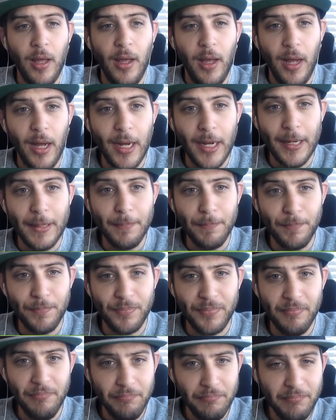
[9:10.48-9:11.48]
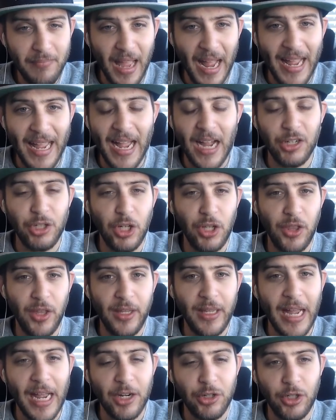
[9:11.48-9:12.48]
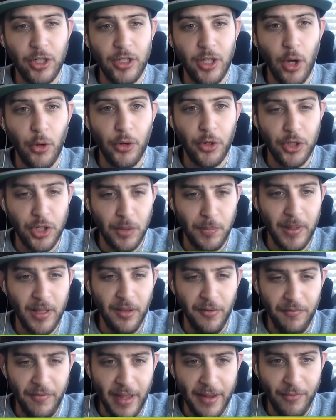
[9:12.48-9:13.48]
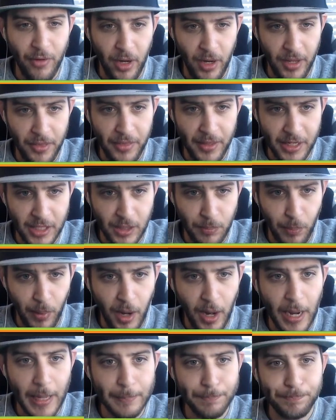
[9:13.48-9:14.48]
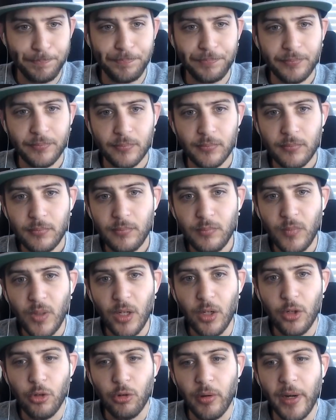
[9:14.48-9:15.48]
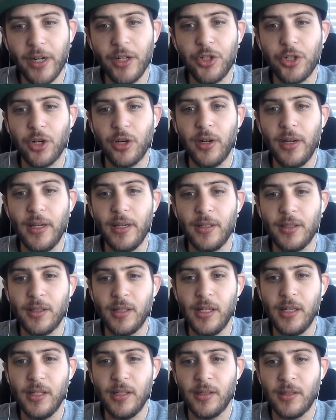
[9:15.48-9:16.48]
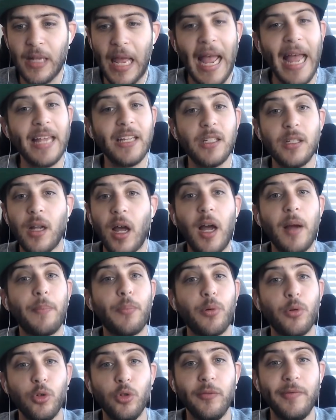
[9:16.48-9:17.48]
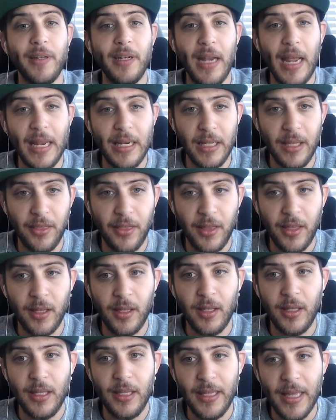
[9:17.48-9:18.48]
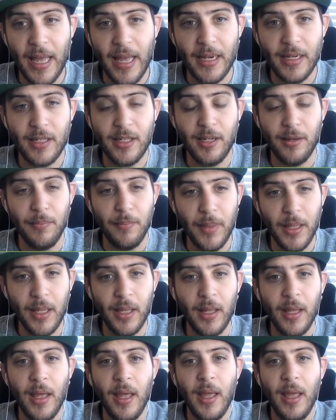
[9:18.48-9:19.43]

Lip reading: I actually think Ashley Yoder should be the favorite in this spot. Granger has not proven anything yet to me.